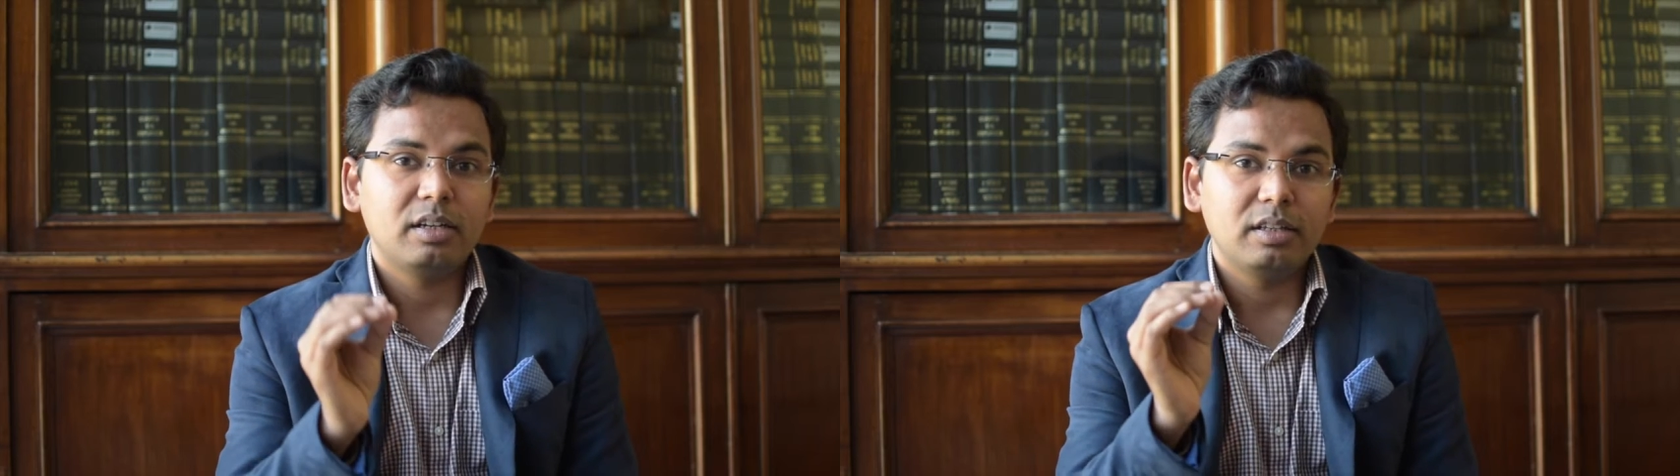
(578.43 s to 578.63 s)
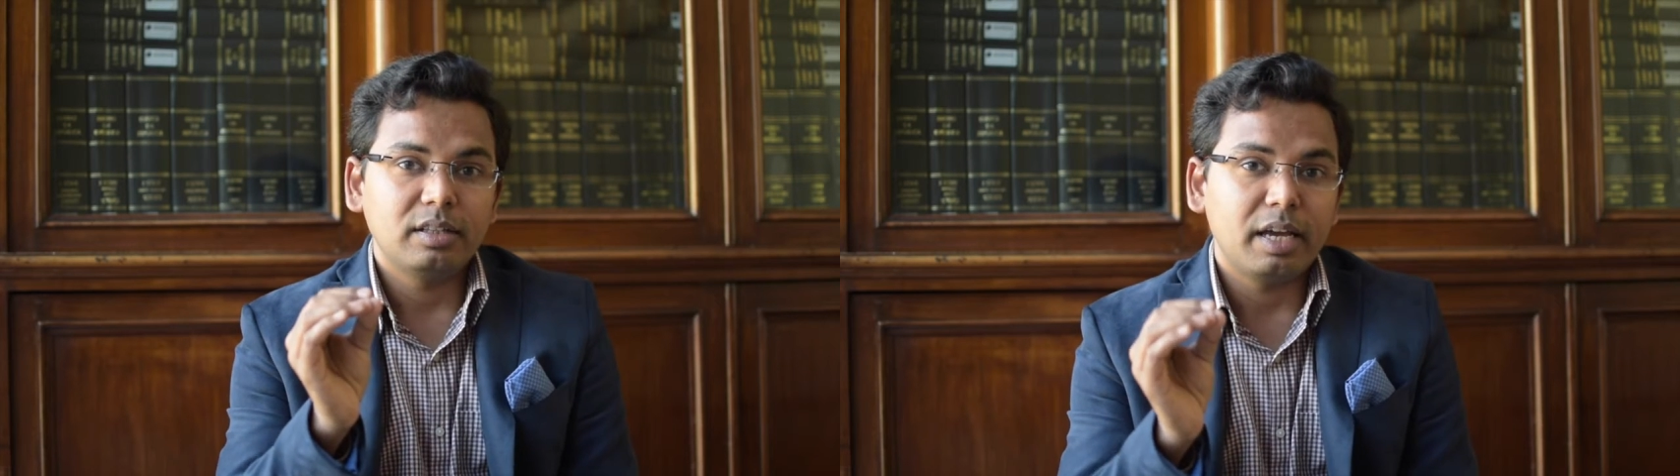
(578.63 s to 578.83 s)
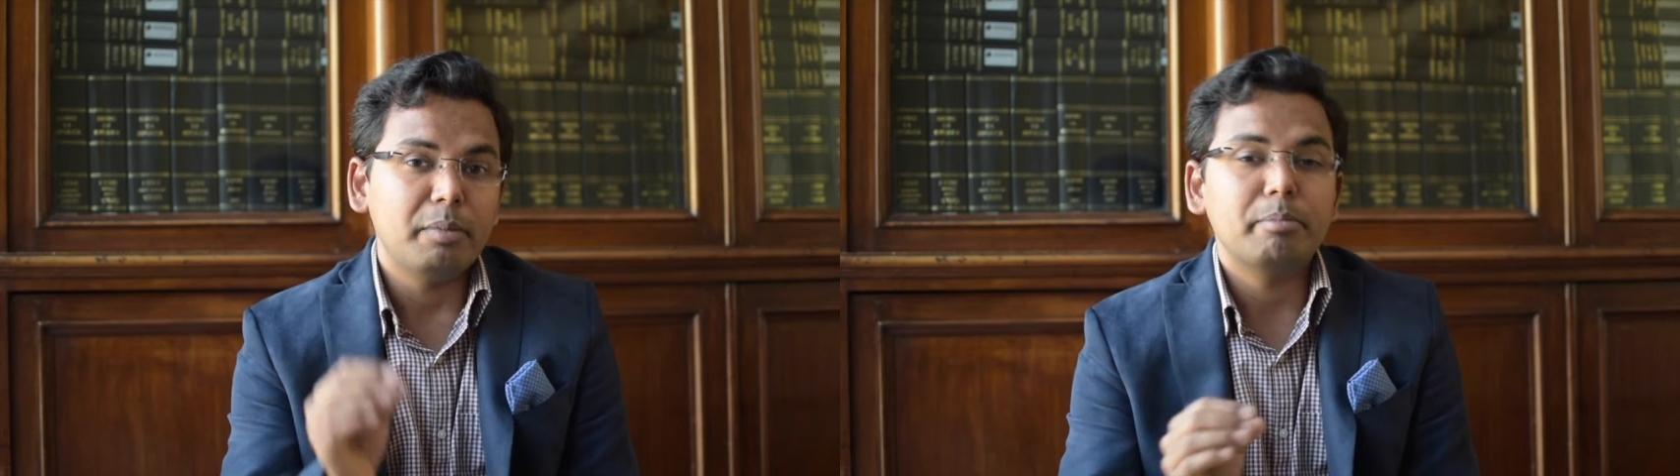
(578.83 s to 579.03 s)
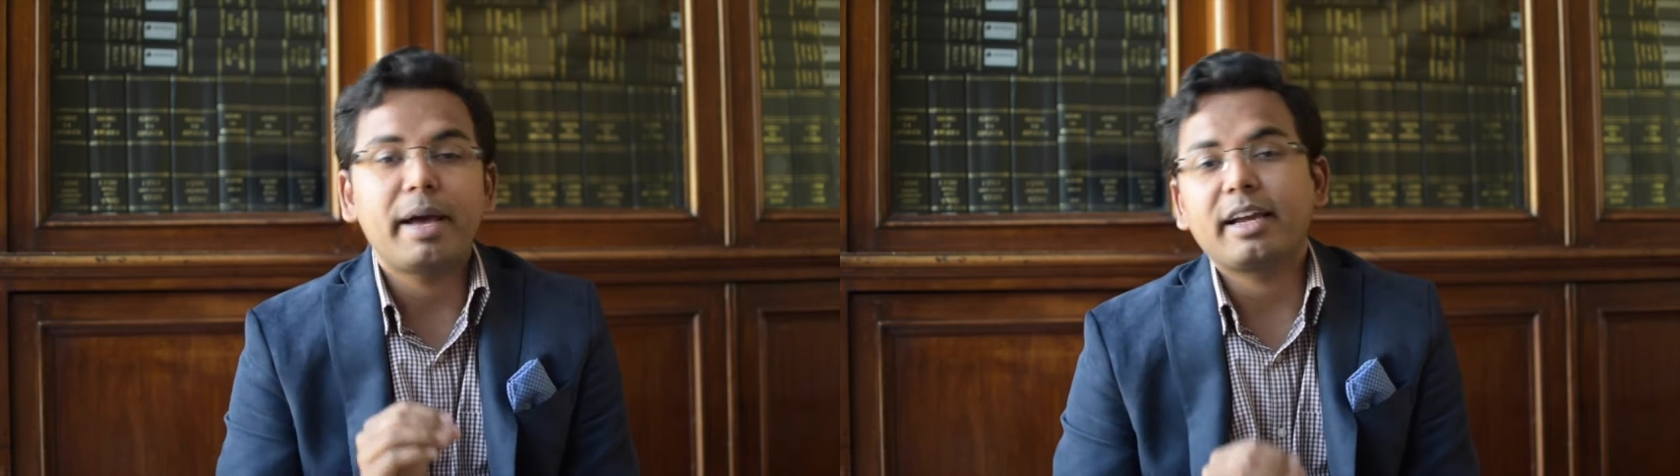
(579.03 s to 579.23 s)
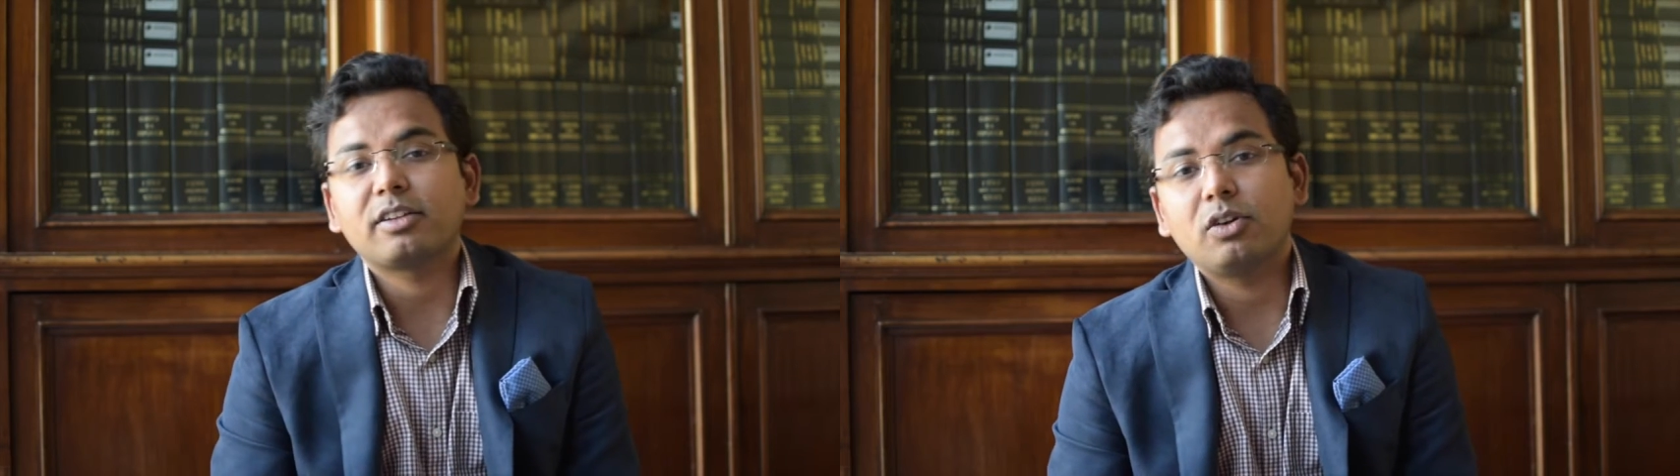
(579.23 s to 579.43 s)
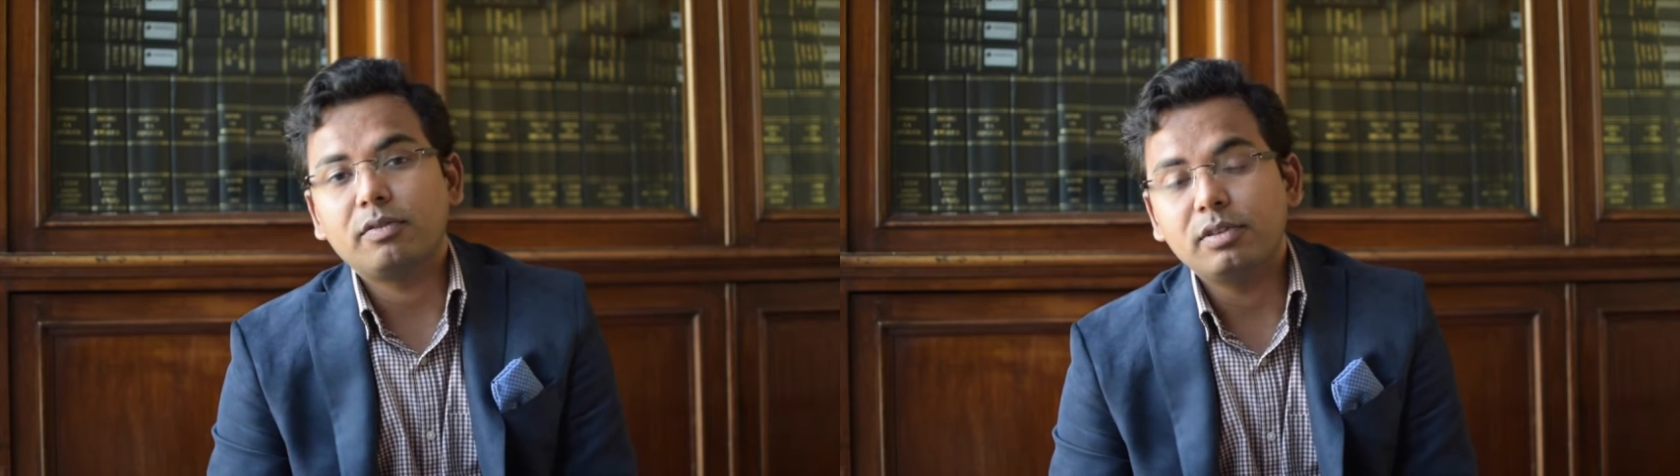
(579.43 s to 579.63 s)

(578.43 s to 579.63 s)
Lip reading: the impact of